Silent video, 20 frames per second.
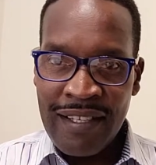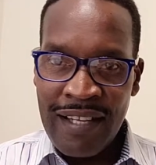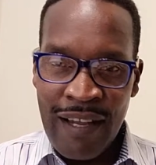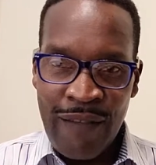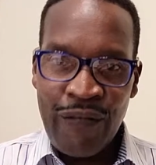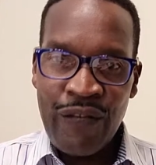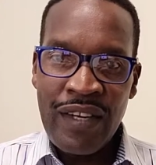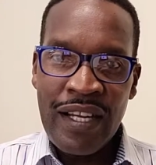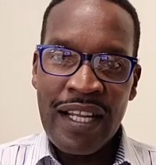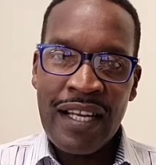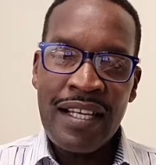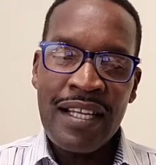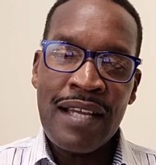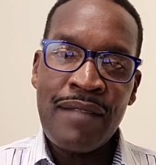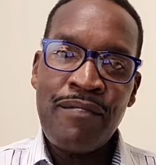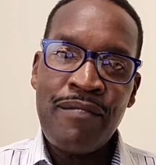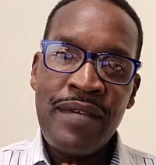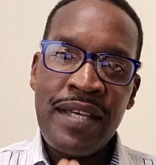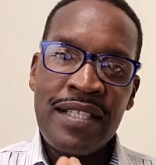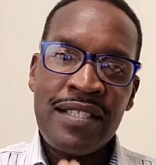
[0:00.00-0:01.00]
Definitely
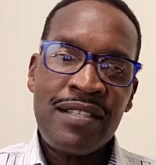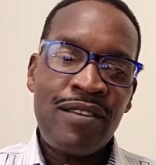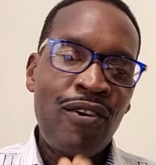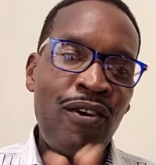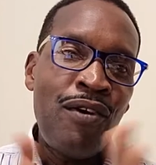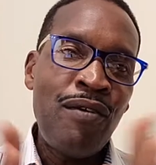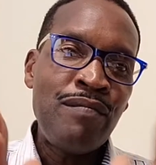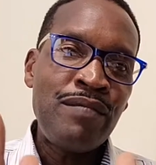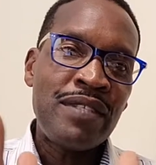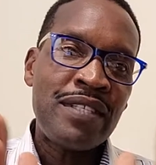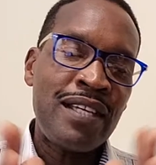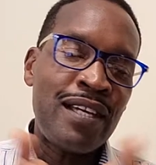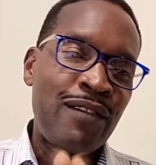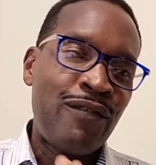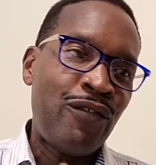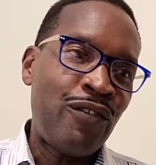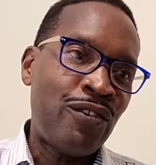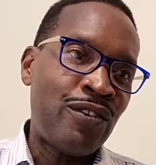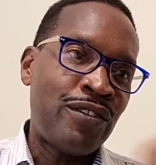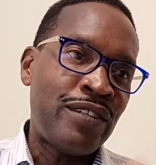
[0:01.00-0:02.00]
missed homesick
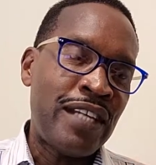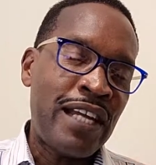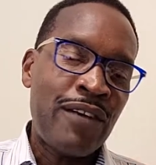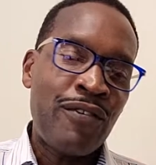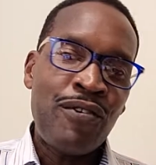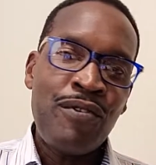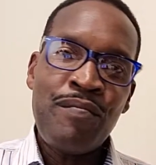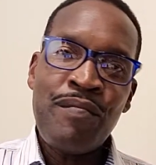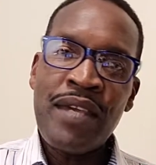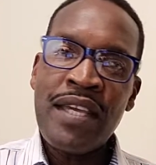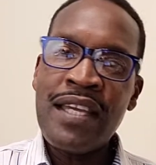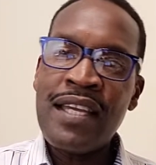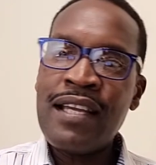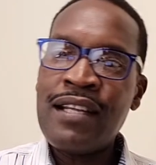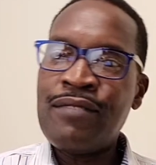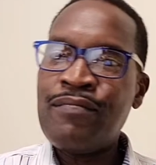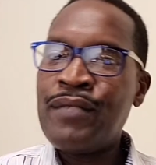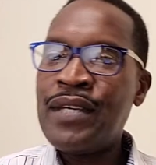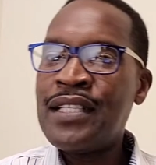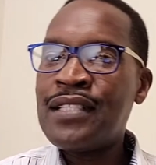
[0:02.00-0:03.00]
for
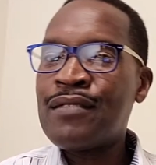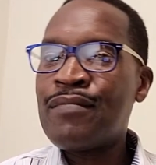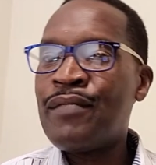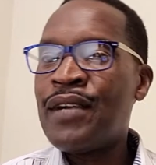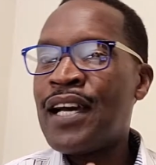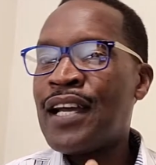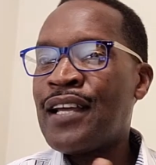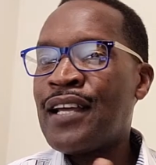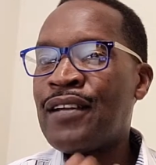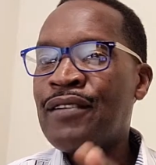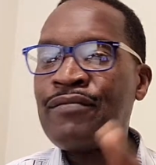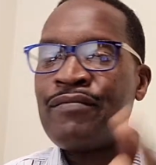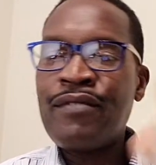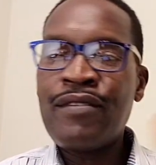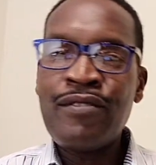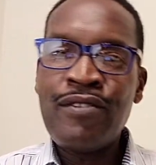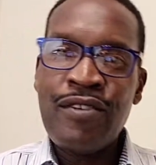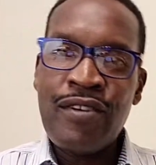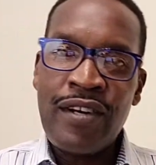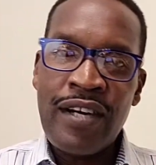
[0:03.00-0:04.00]
Nairobi. Missed my
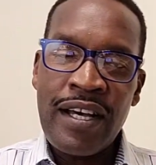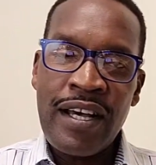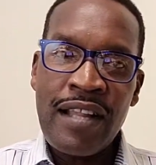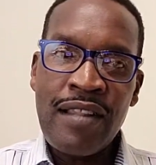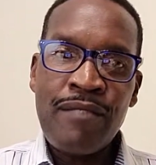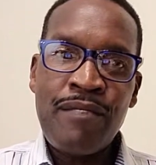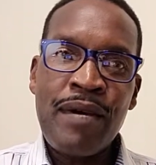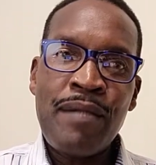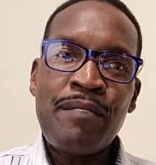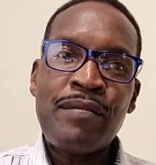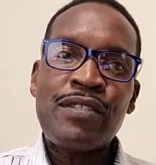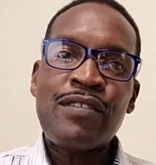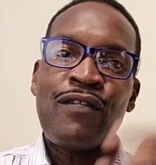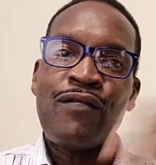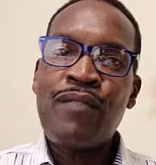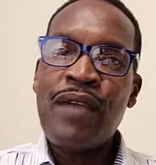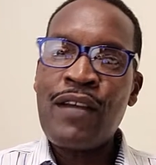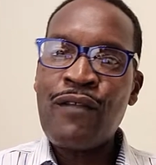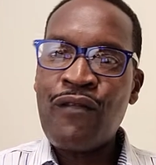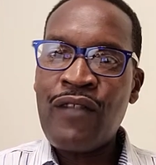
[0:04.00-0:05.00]
other members of
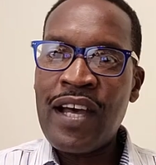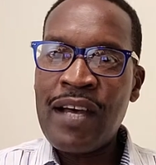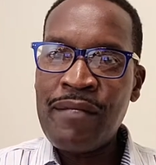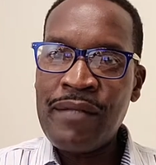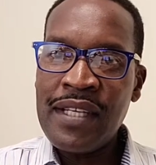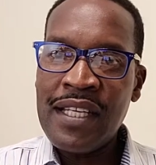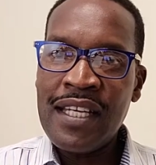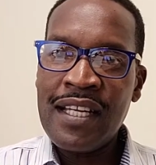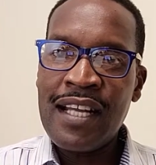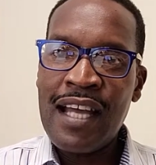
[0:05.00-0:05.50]
my family in